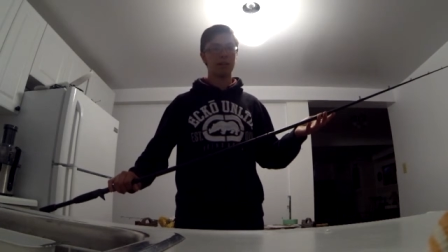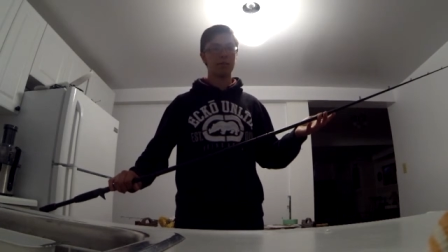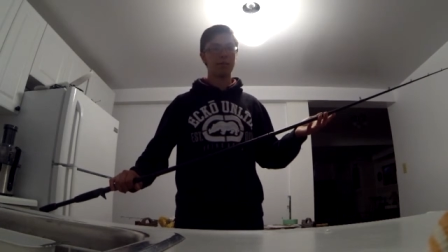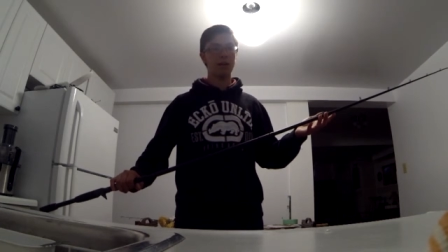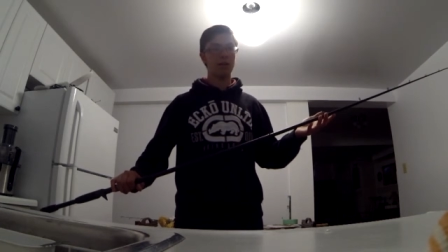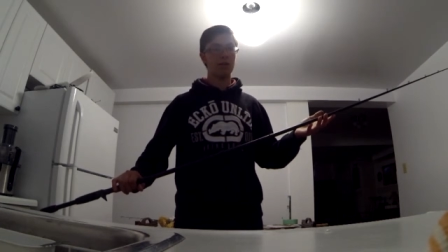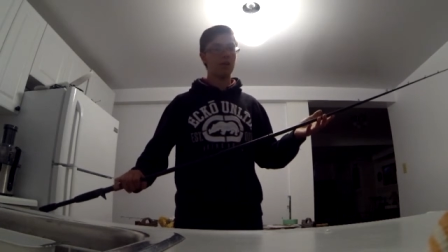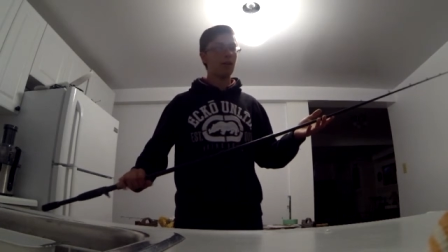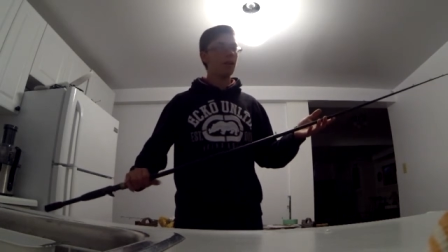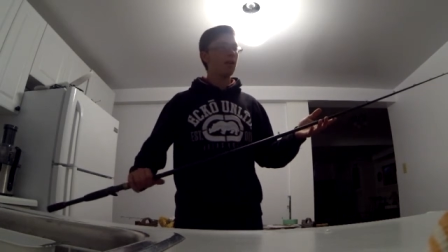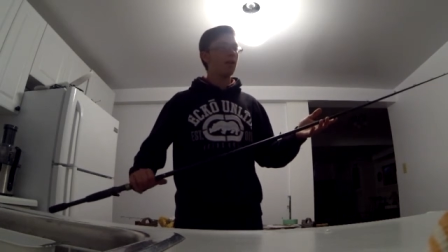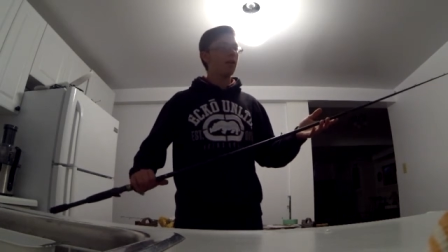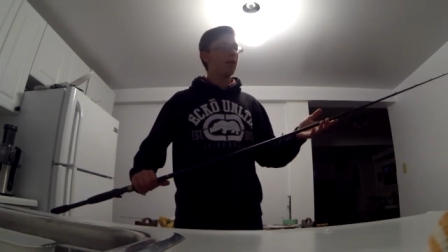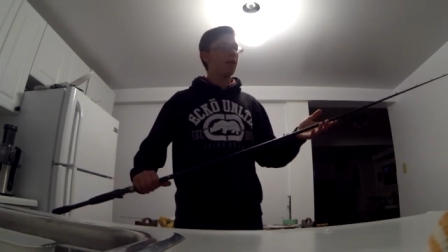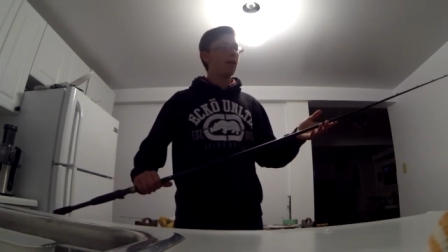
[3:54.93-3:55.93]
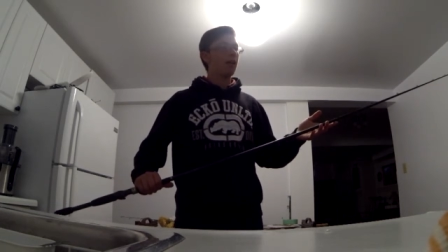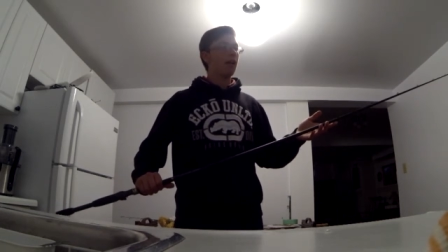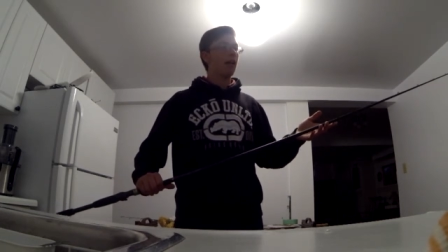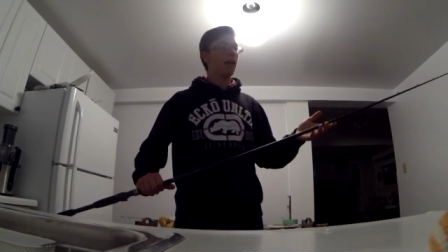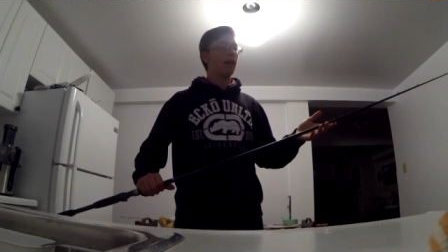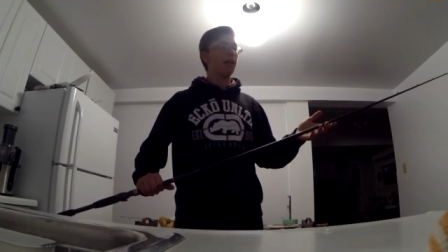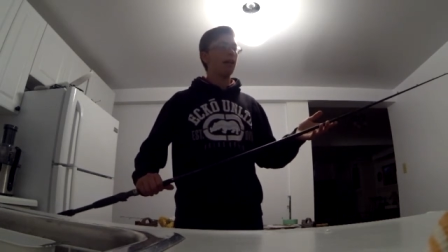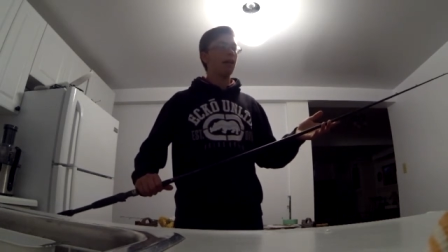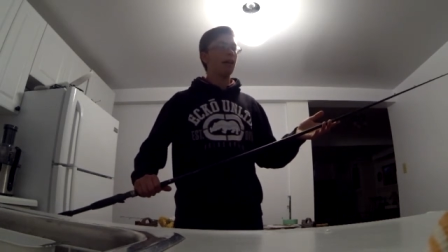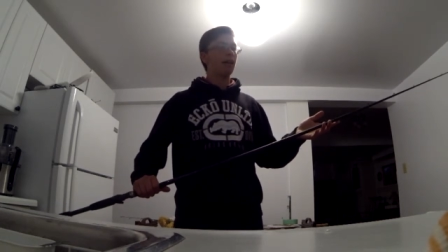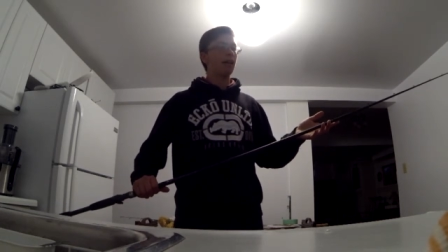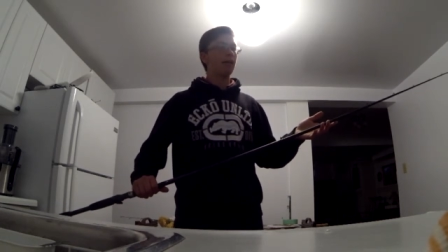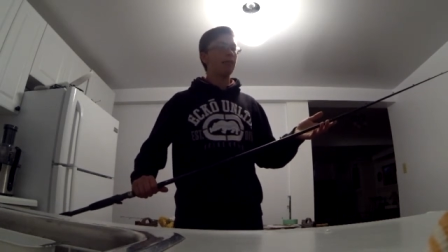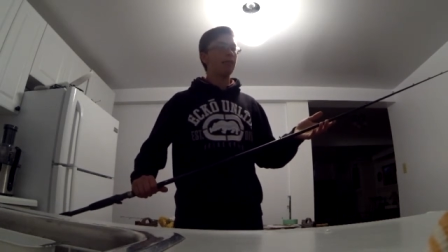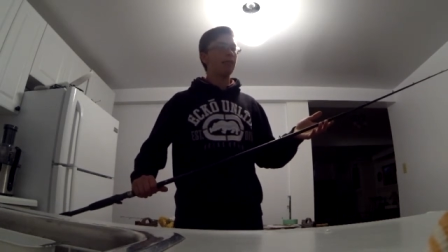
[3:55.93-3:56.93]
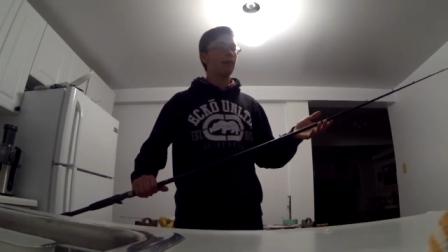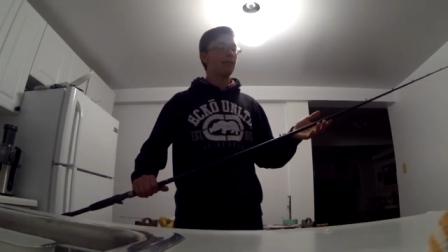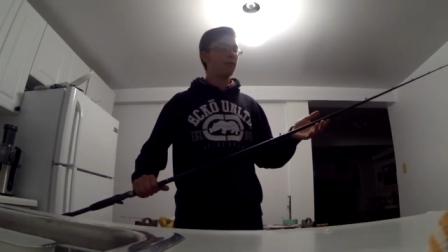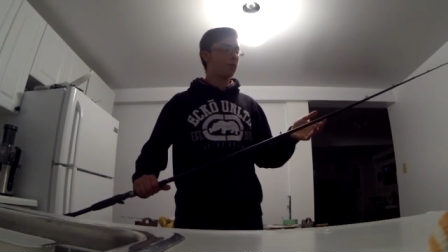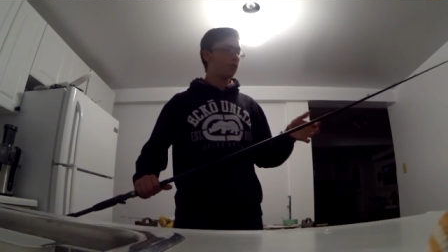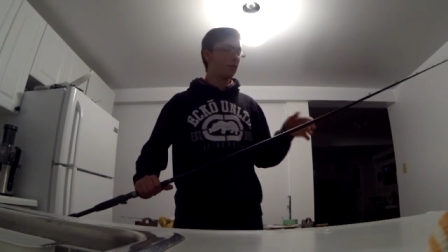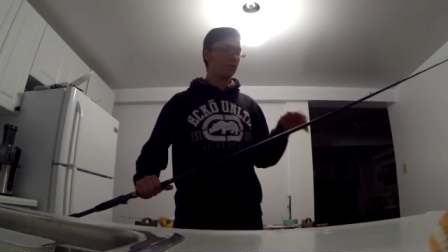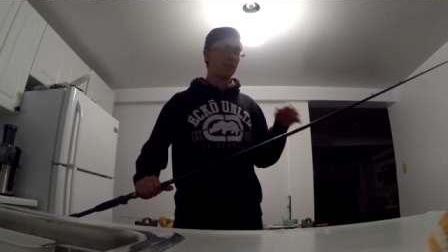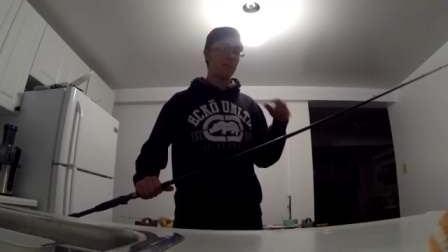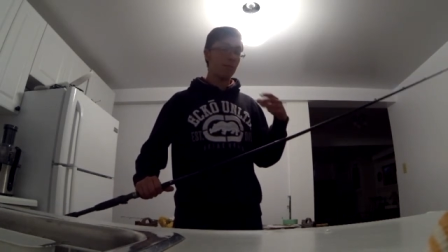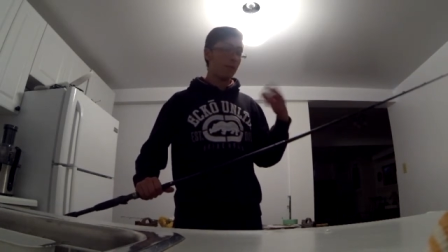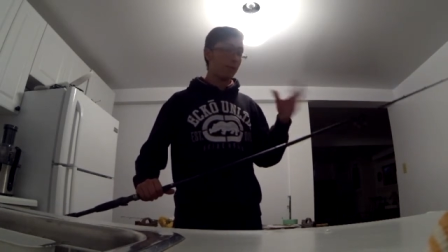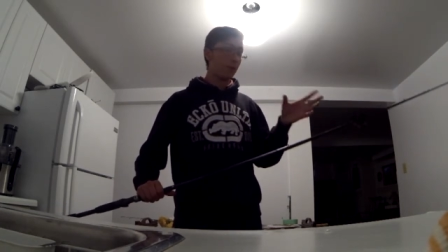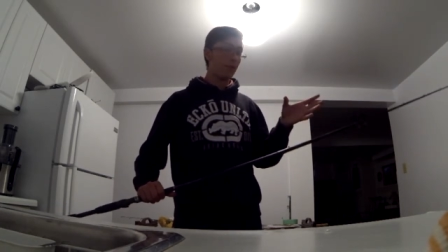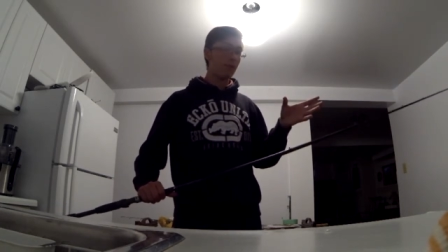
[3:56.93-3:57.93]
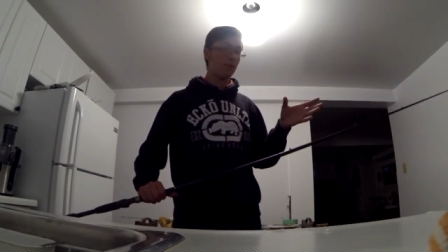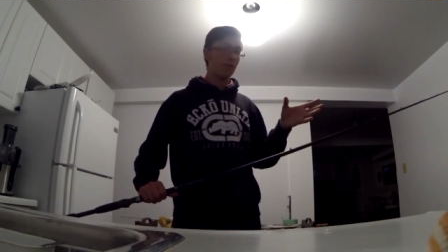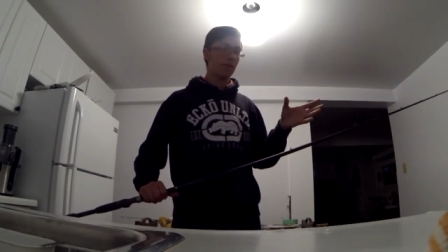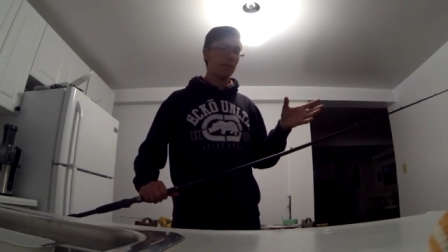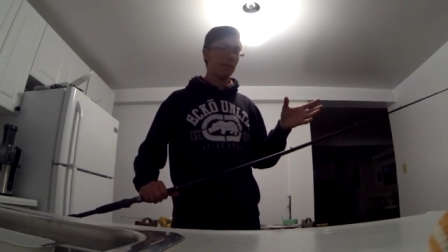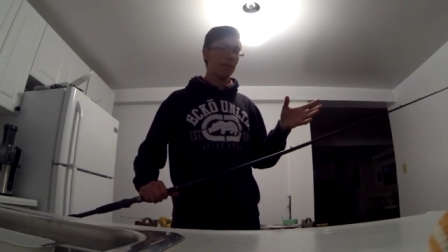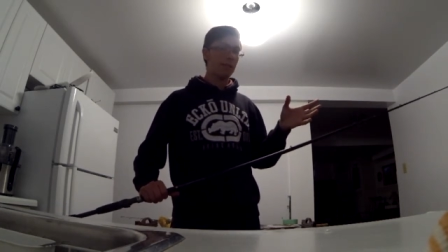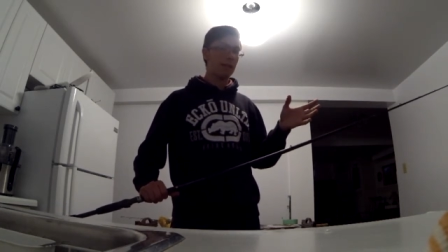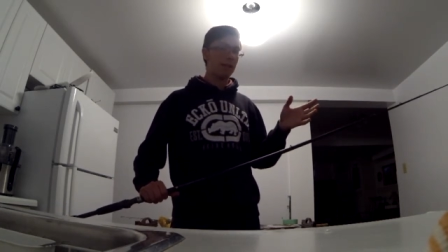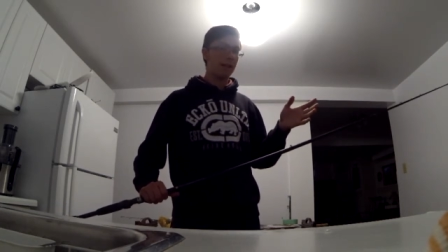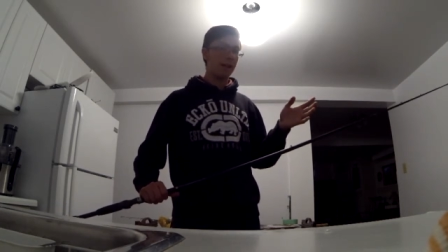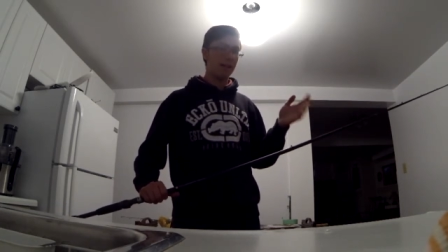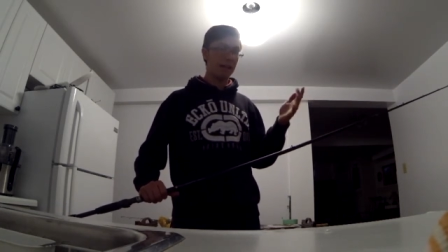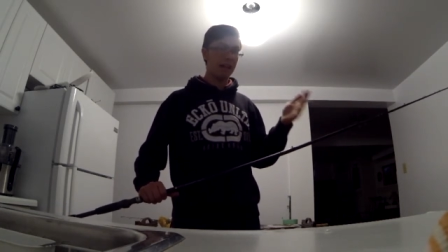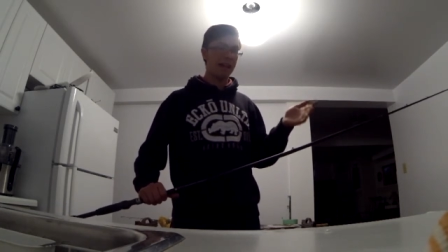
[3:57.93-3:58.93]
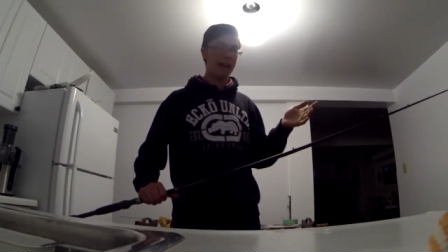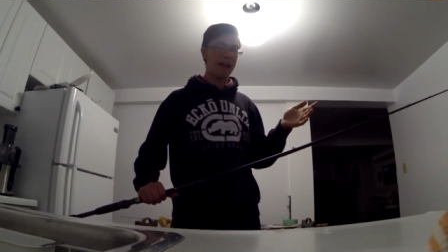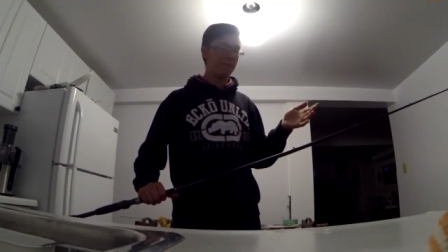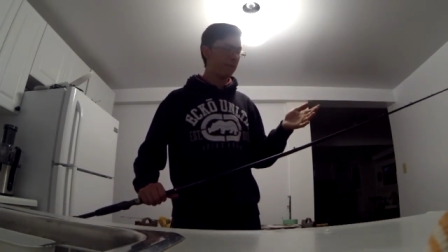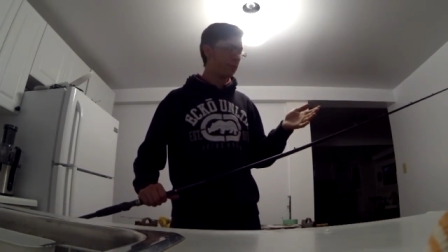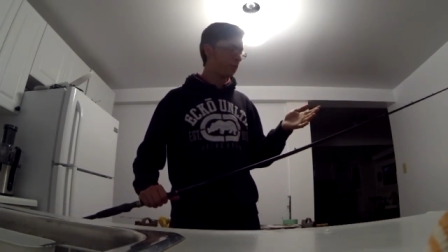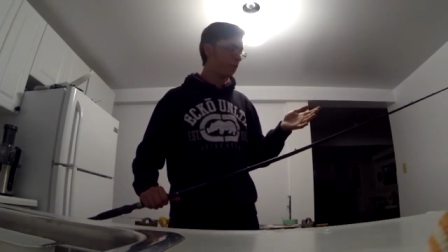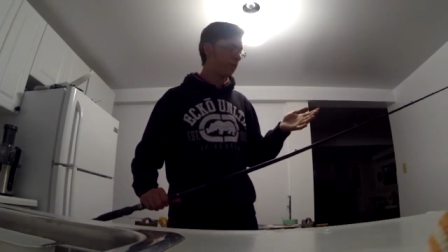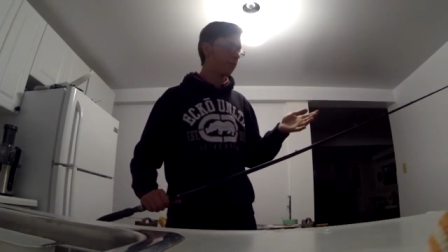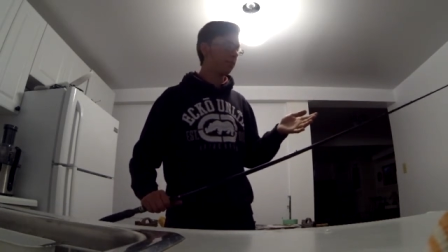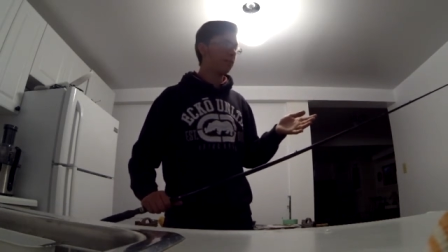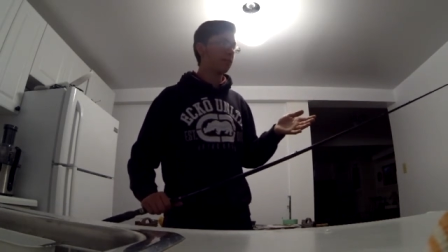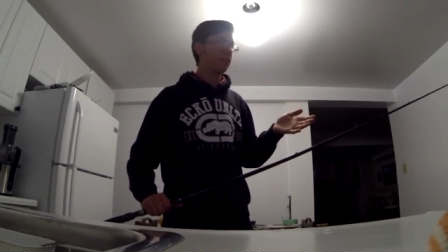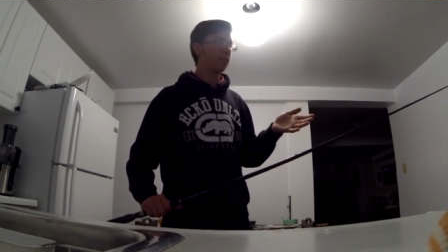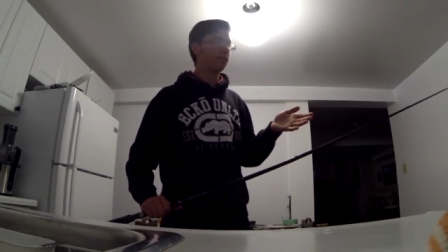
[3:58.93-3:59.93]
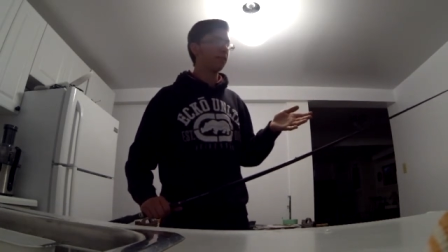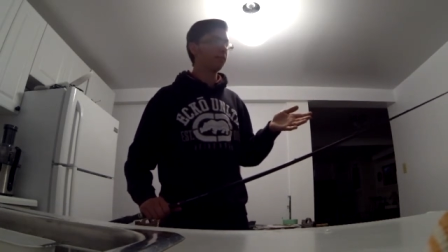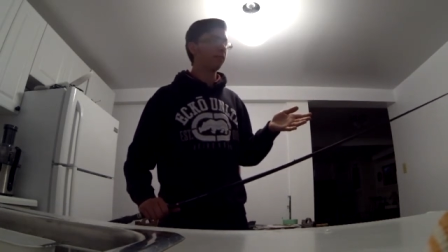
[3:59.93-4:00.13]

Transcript: of the thing's mouth. And if you're new to them and that happens to you, you're going to be